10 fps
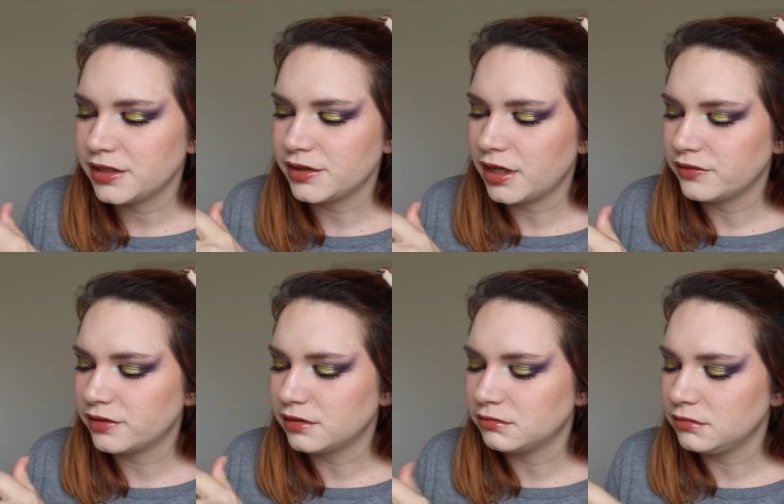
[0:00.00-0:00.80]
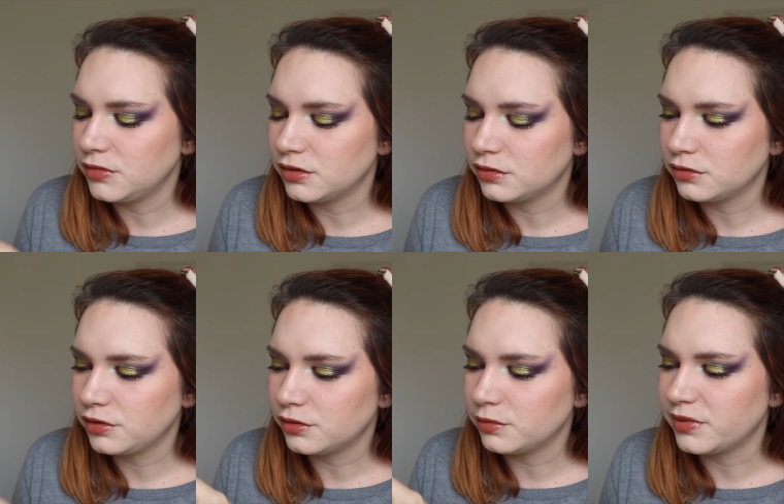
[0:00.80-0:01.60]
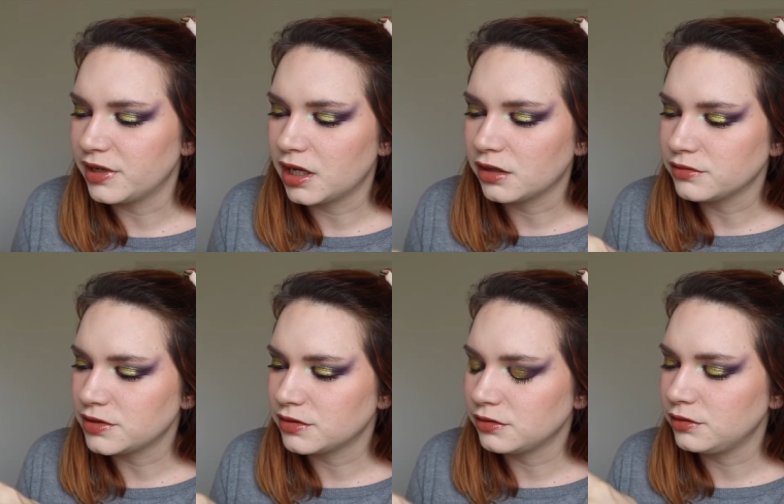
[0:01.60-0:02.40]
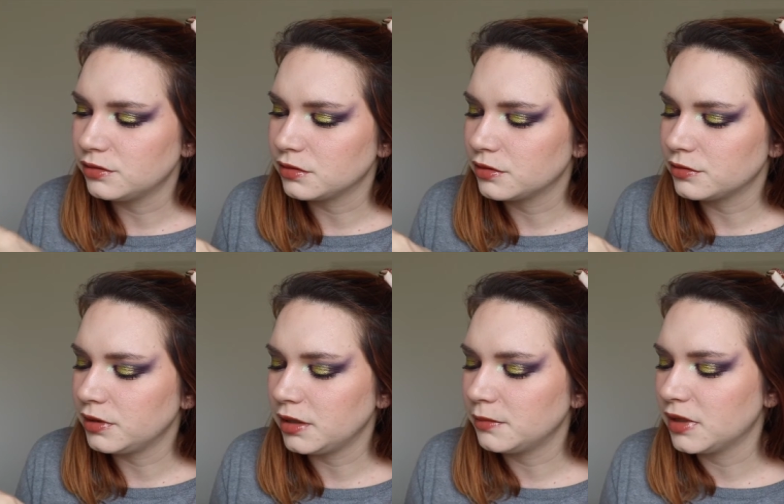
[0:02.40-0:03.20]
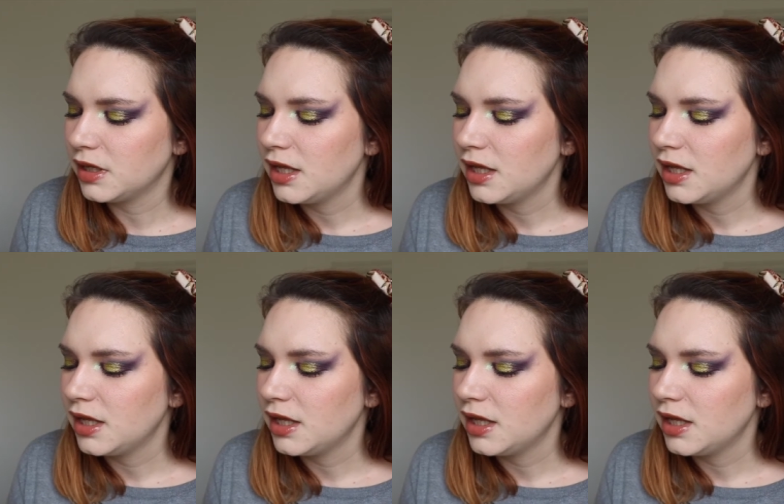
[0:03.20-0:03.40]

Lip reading: You have you know, your browns, your cream,